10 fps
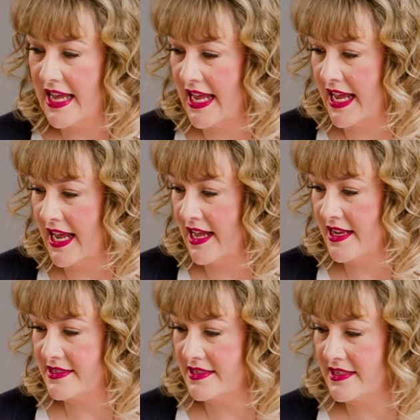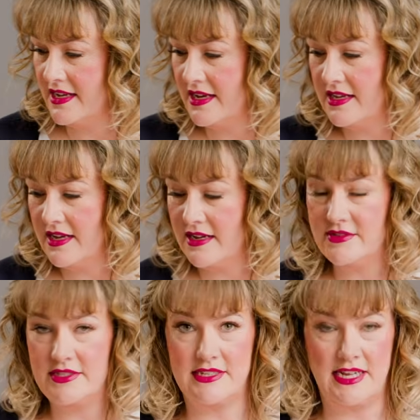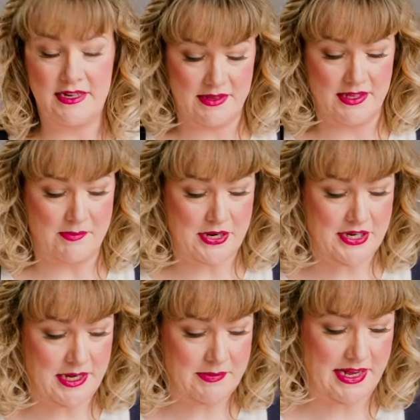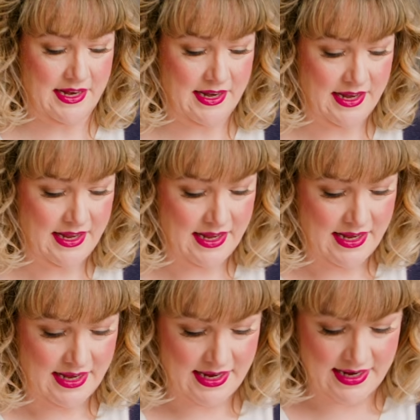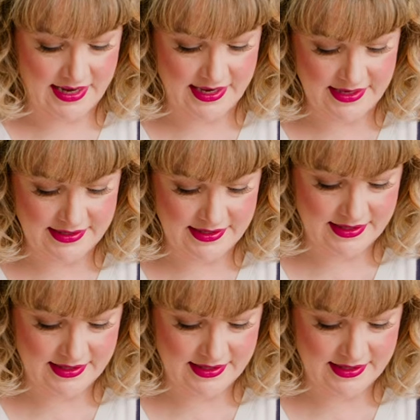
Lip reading: and just get a little marking pen, and